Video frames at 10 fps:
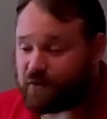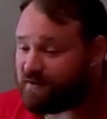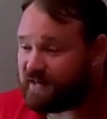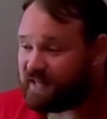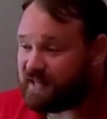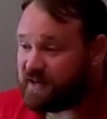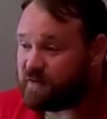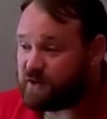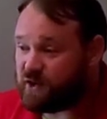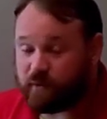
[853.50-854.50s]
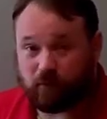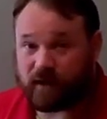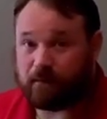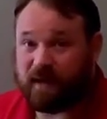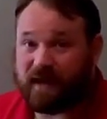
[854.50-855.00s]
uh, if you have any gear that you
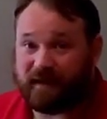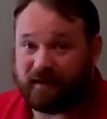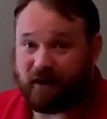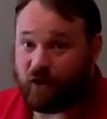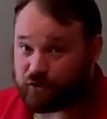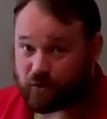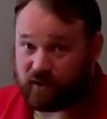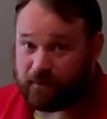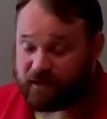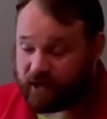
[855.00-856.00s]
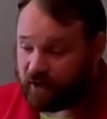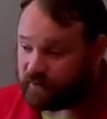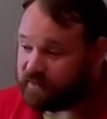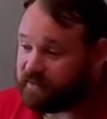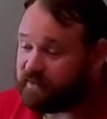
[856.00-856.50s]
would recommend, also let me
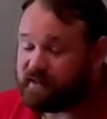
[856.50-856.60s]
know.